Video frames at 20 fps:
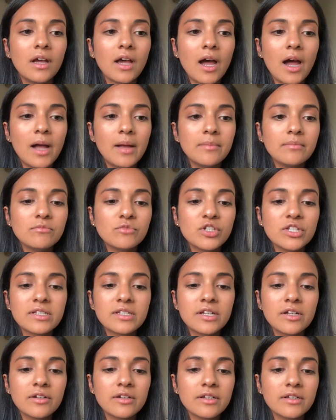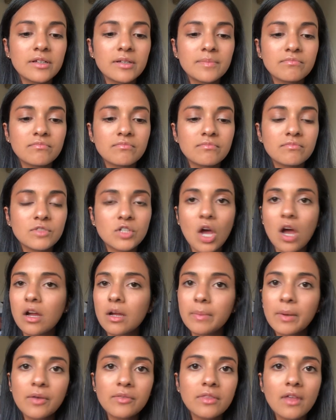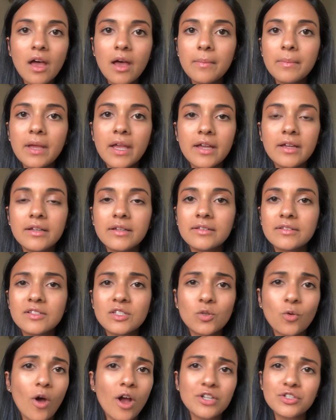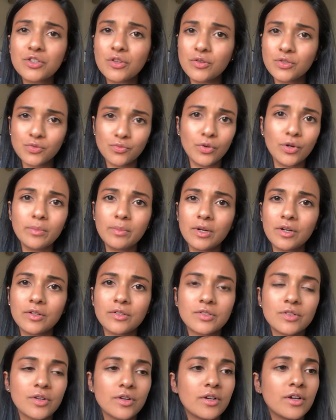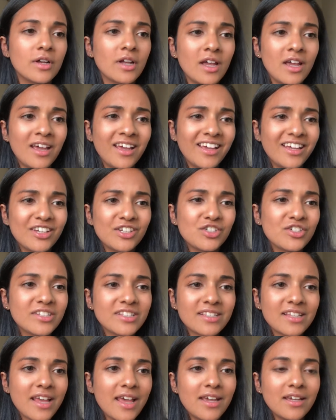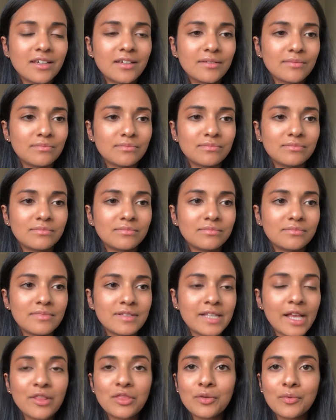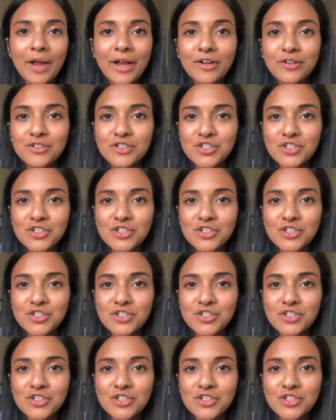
I'm just here to talk about them and squash those rumors or just like set the record